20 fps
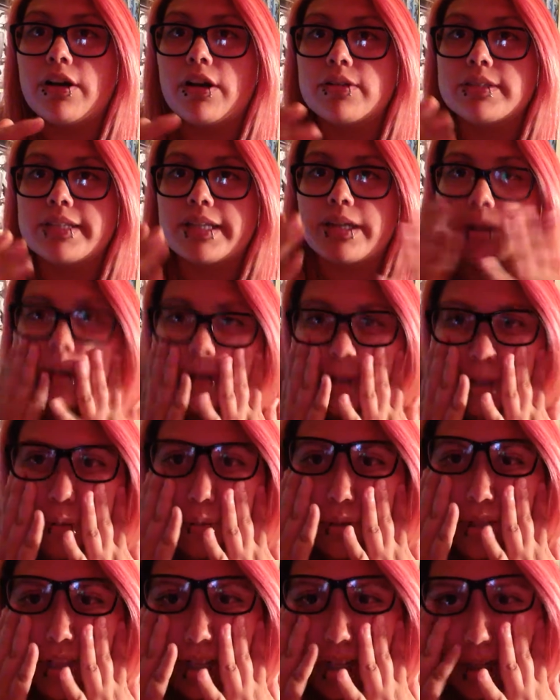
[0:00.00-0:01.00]
And I was like, are you
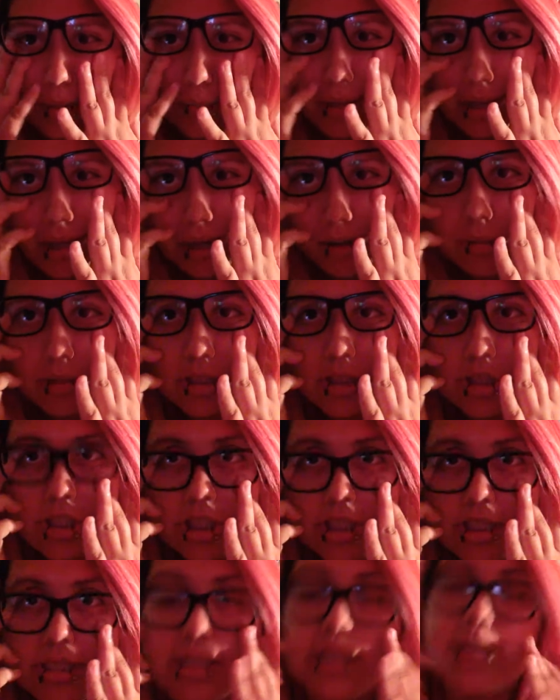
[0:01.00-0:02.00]
kidding me? I was
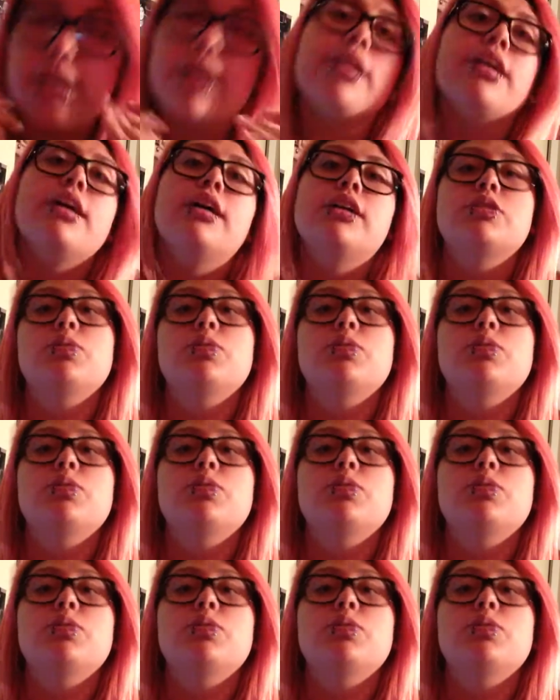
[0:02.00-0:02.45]
just here.